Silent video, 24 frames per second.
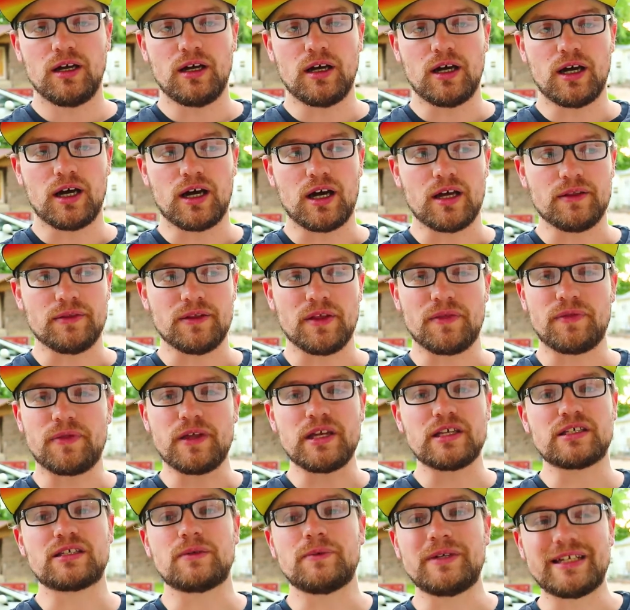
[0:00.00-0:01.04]
uh, the
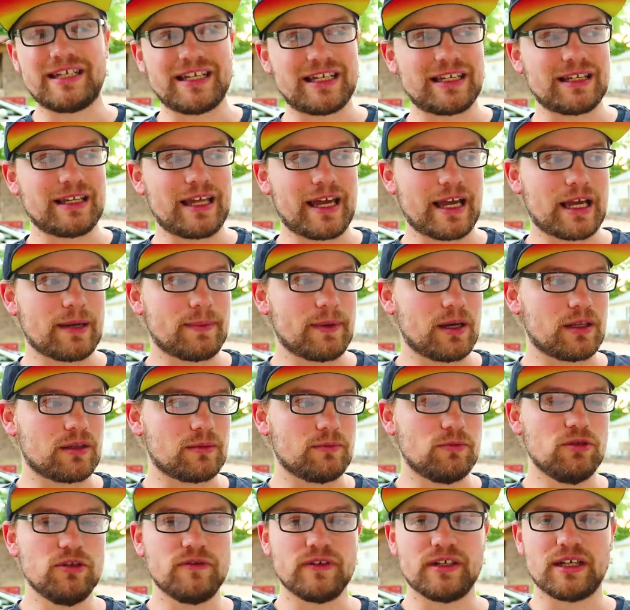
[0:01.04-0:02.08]
things that we didn't like about the
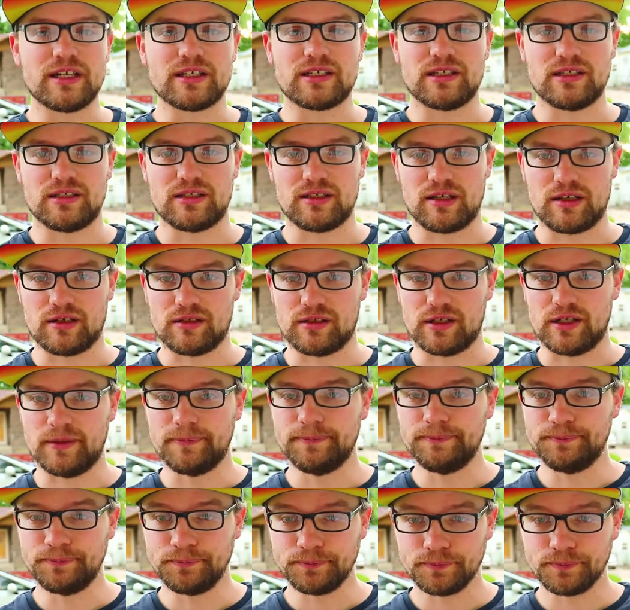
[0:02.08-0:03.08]
movie necessarily.